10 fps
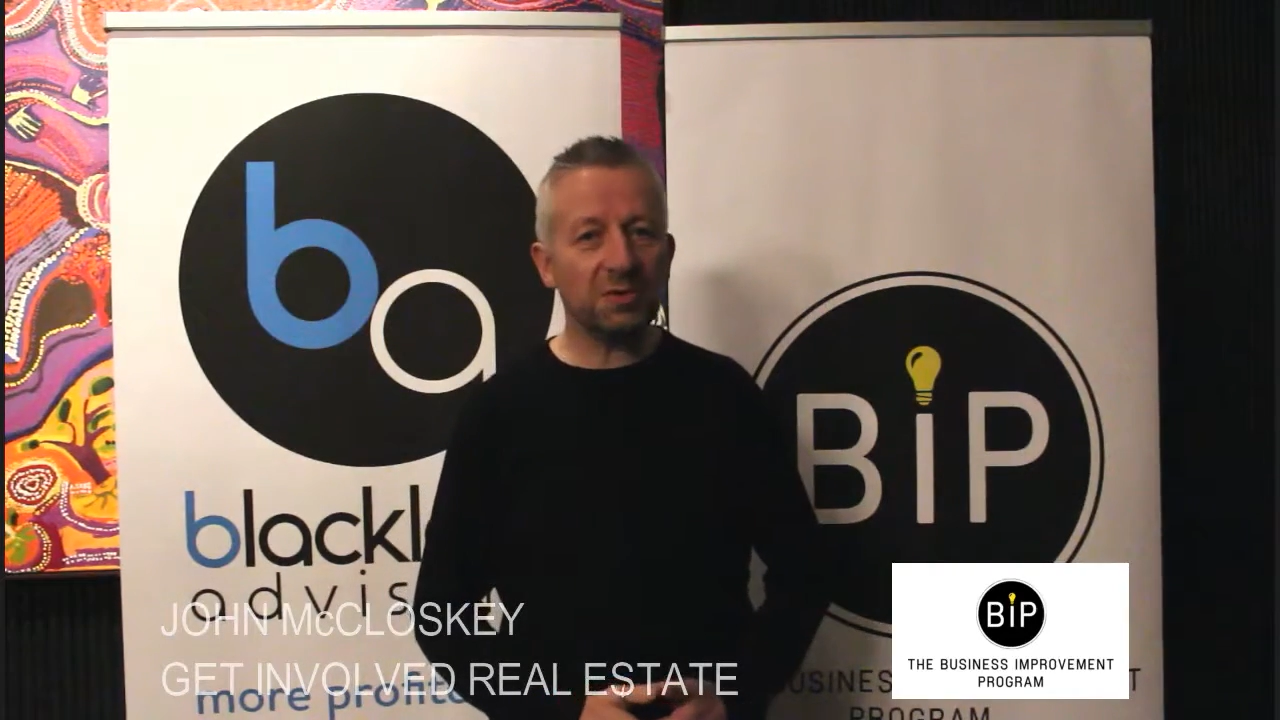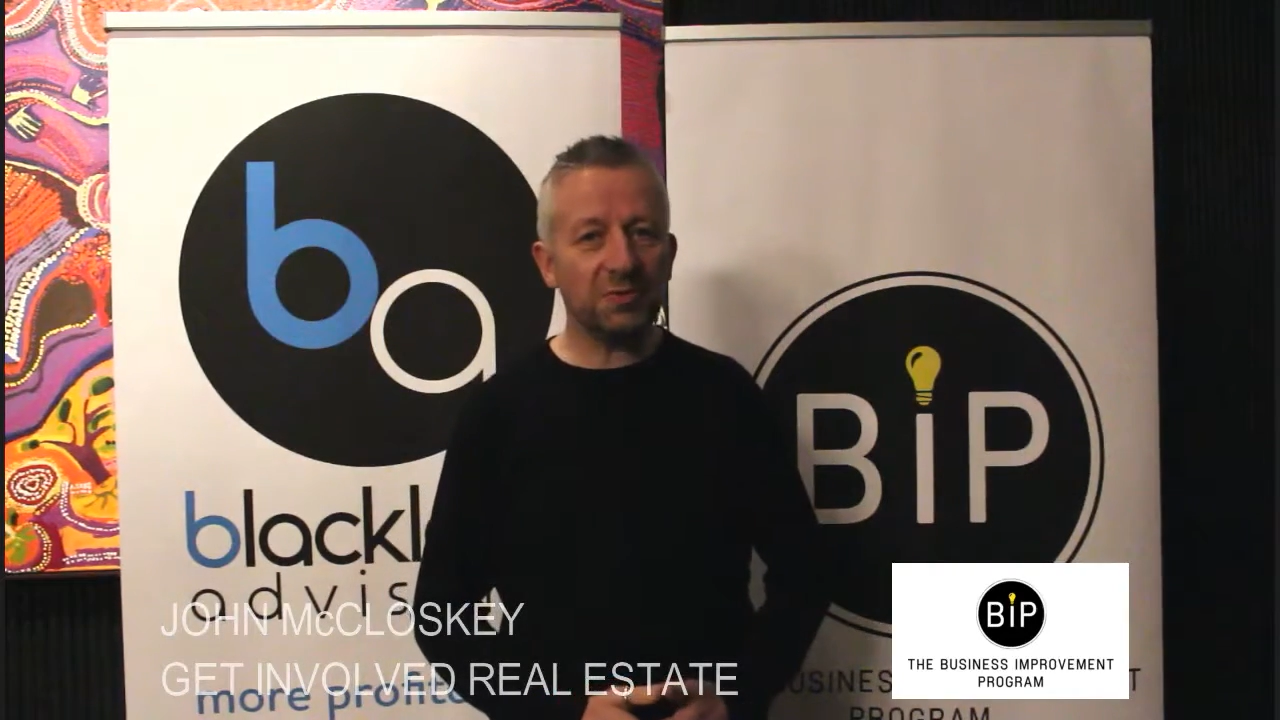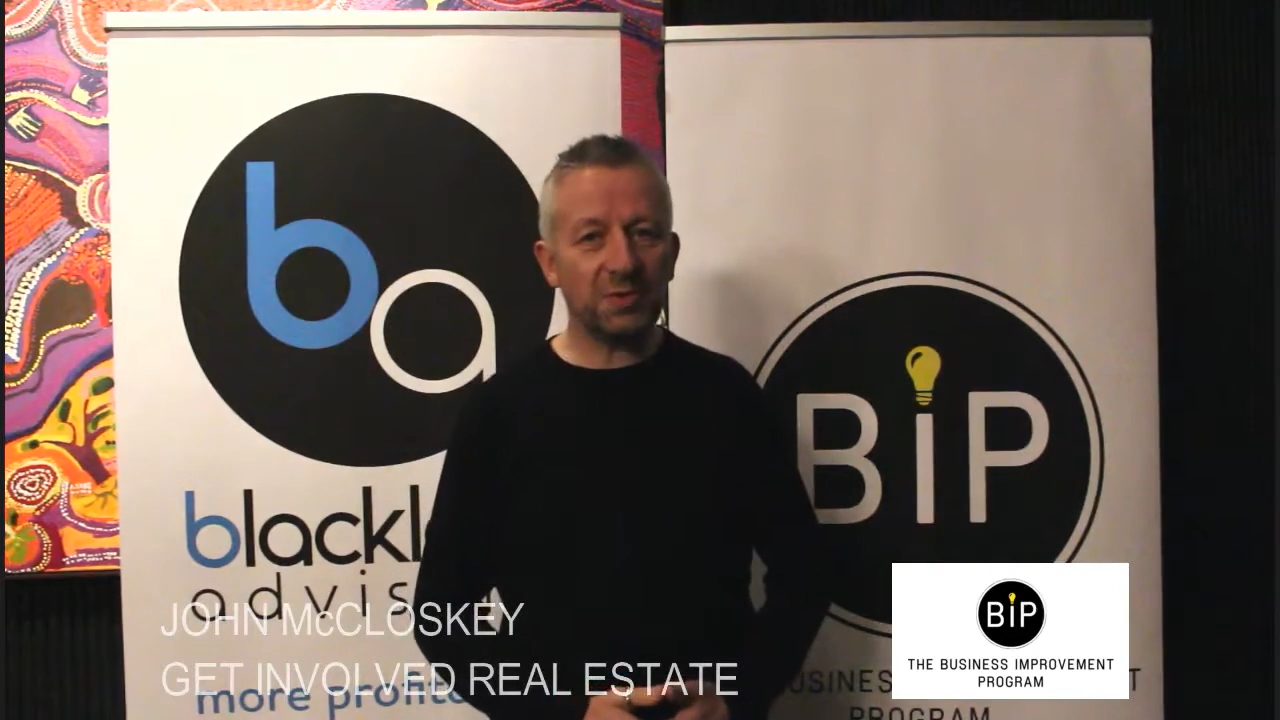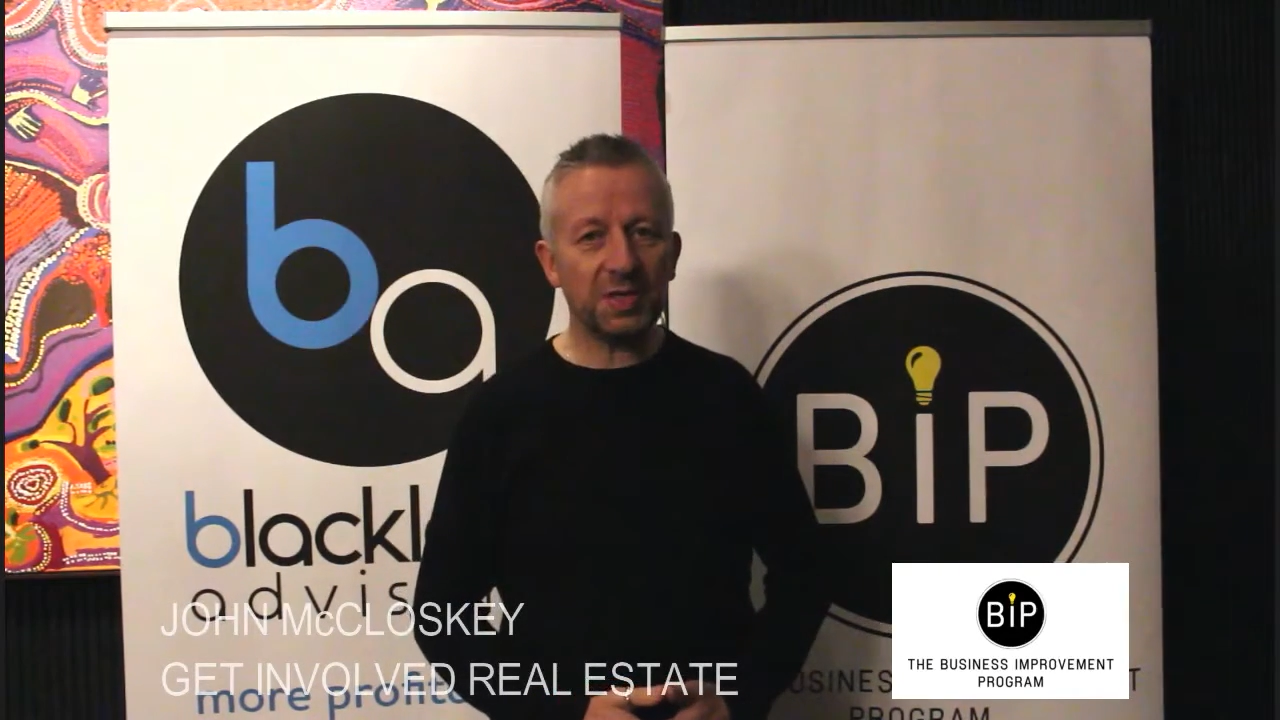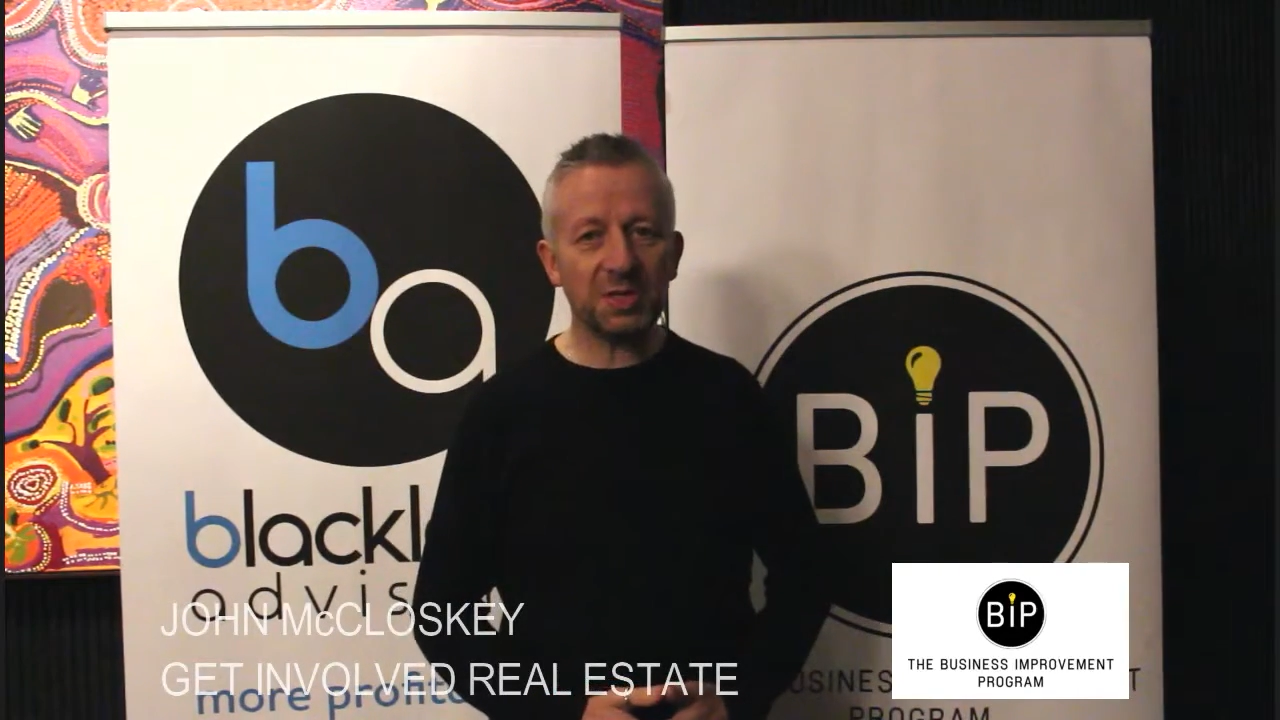
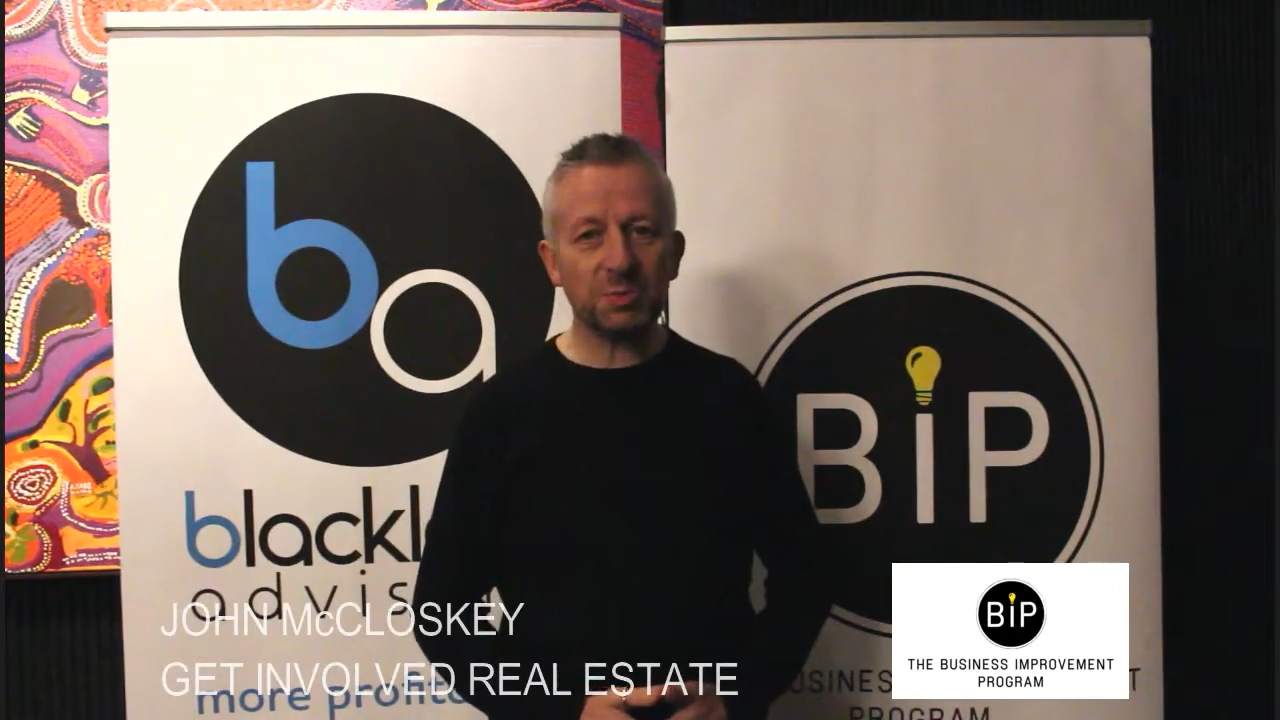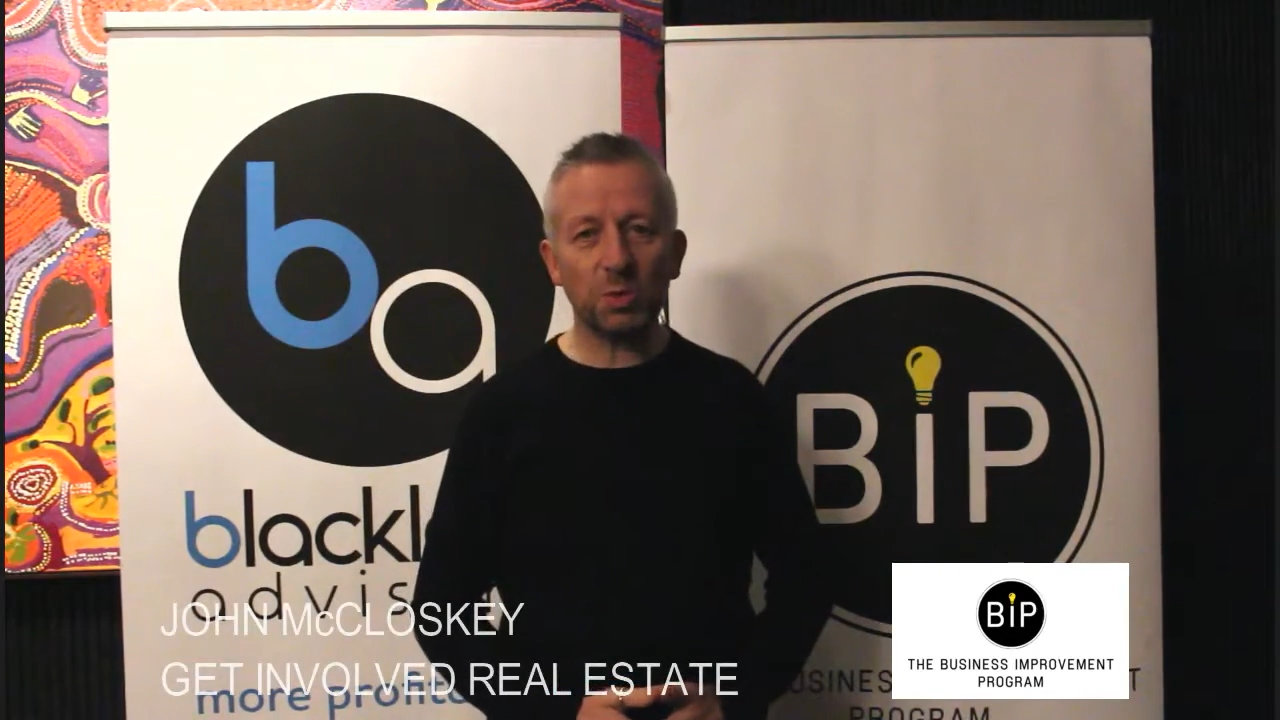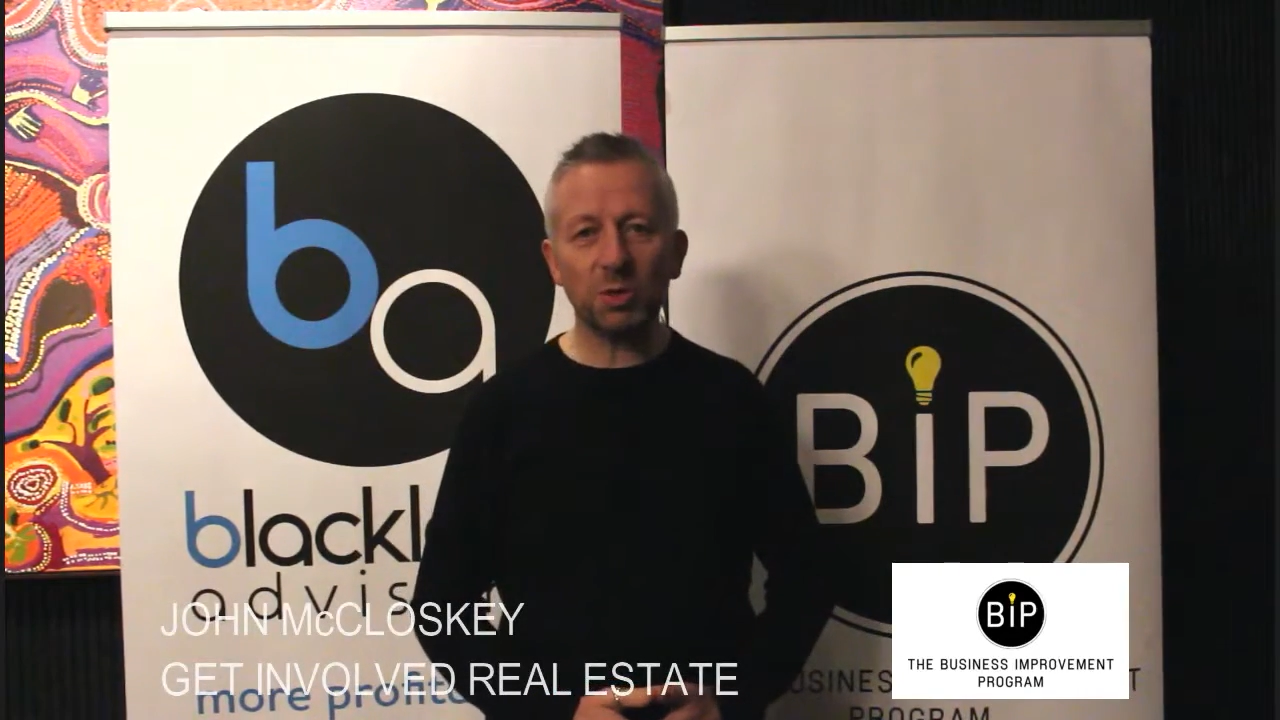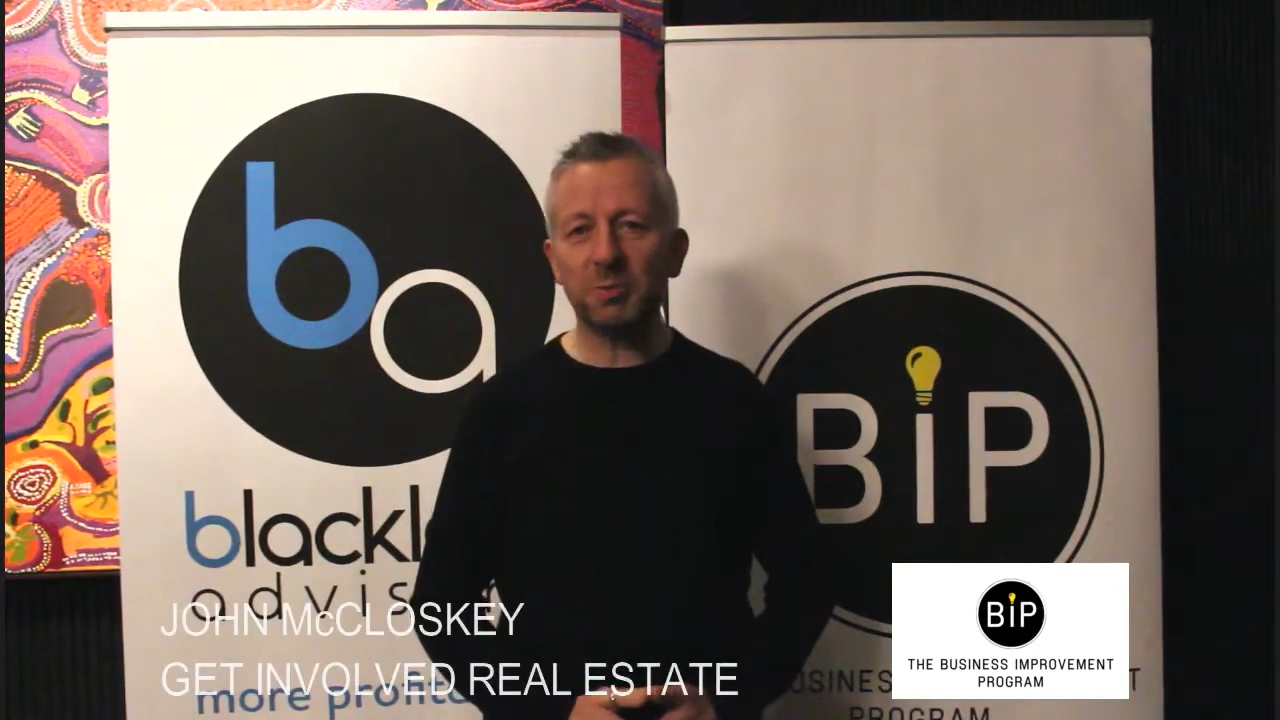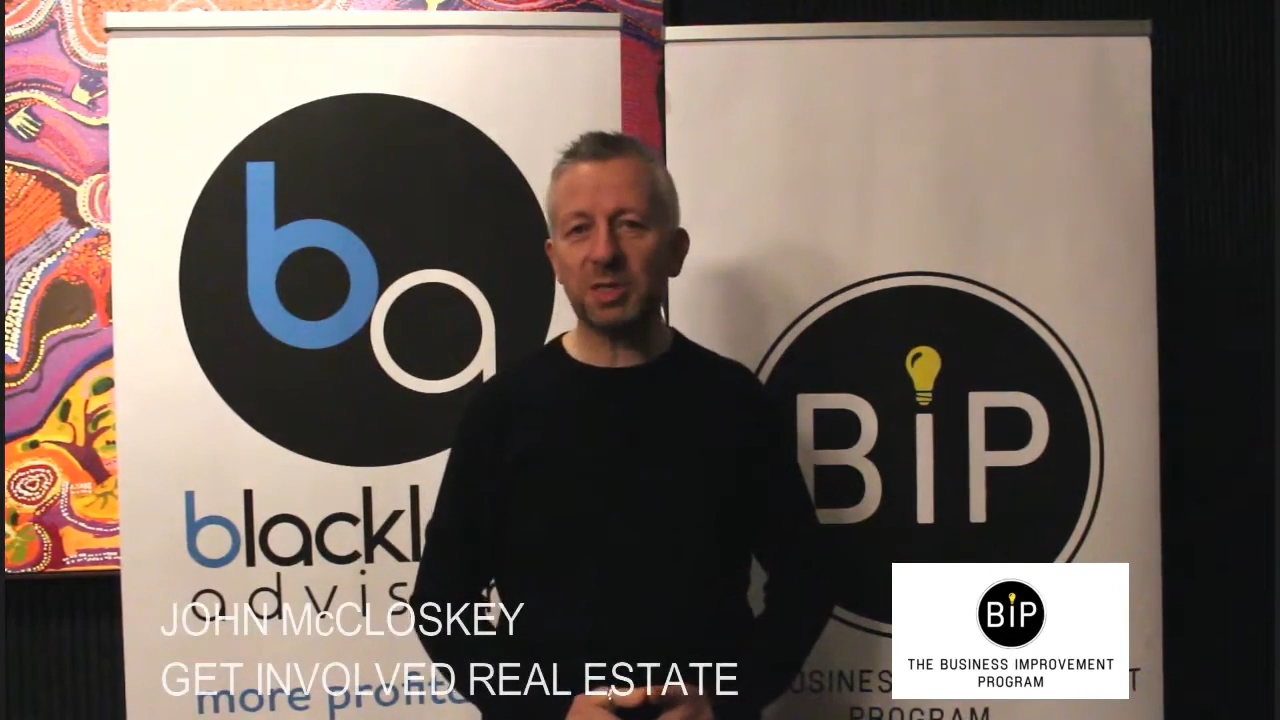of this program